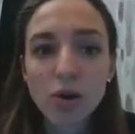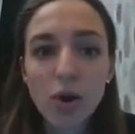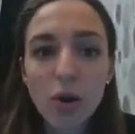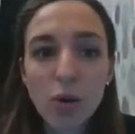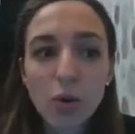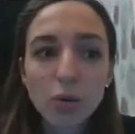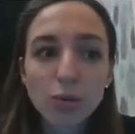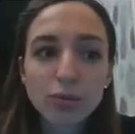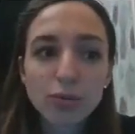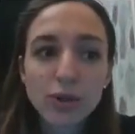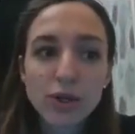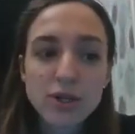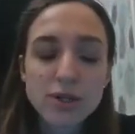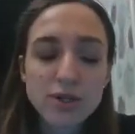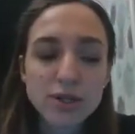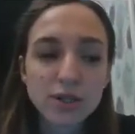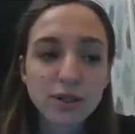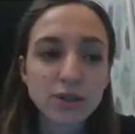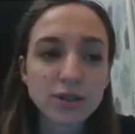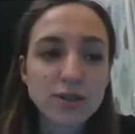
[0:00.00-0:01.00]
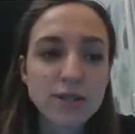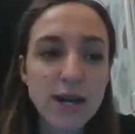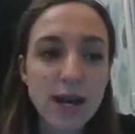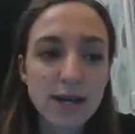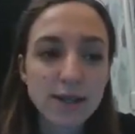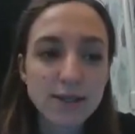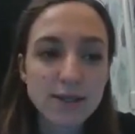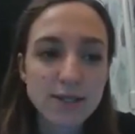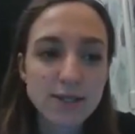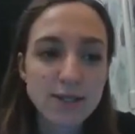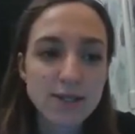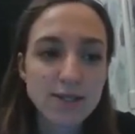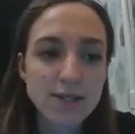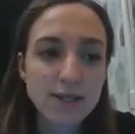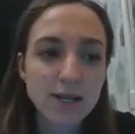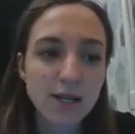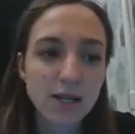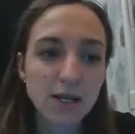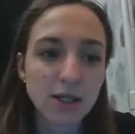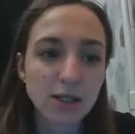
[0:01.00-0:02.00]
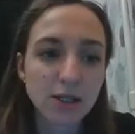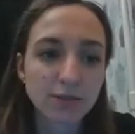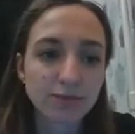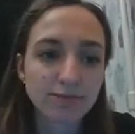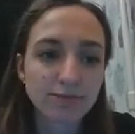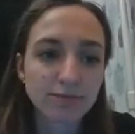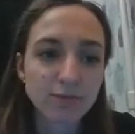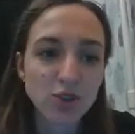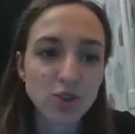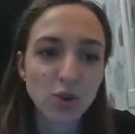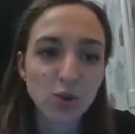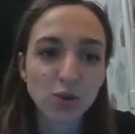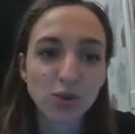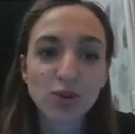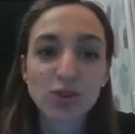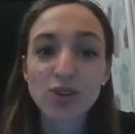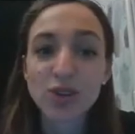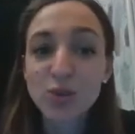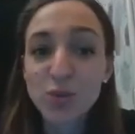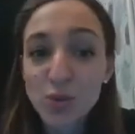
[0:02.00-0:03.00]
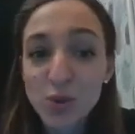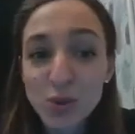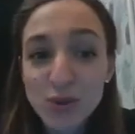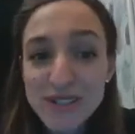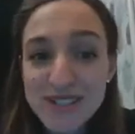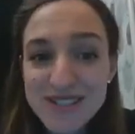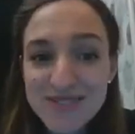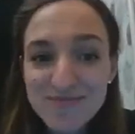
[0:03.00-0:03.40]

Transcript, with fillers: own personal dentist um, John Greenwood.